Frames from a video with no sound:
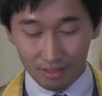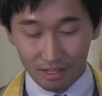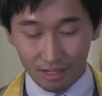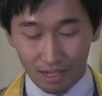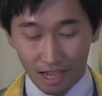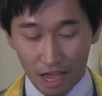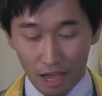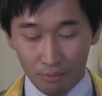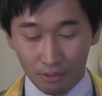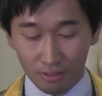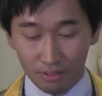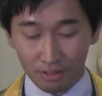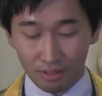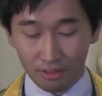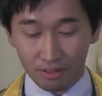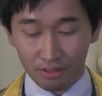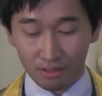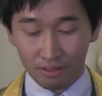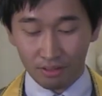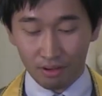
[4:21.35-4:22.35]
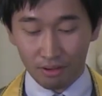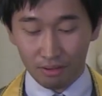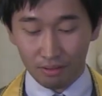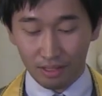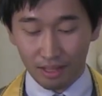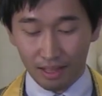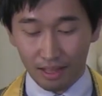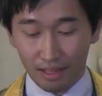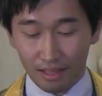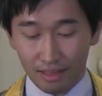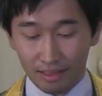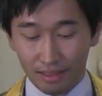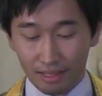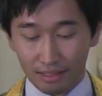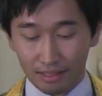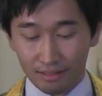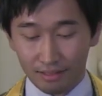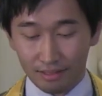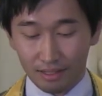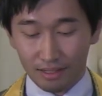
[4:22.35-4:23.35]
I want you to know that
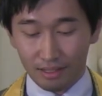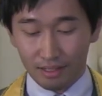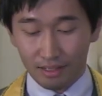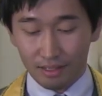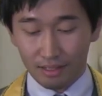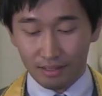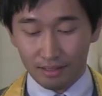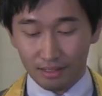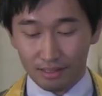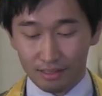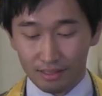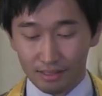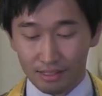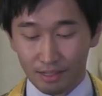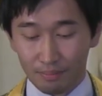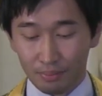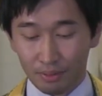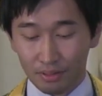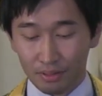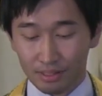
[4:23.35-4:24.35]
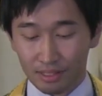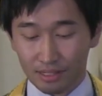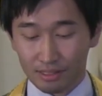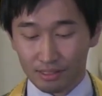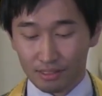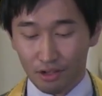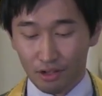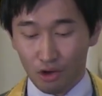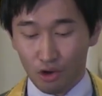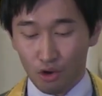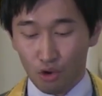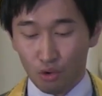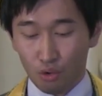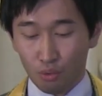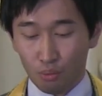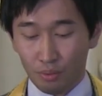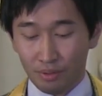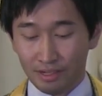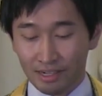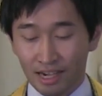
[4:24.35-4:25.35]
this is a process
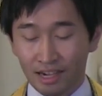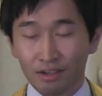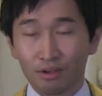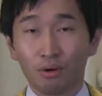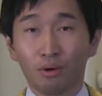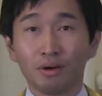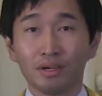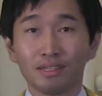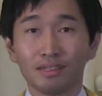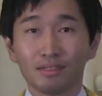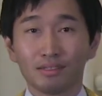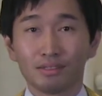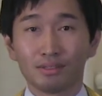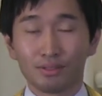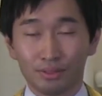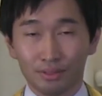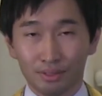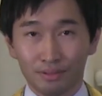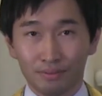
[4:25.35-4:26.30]
we are going through.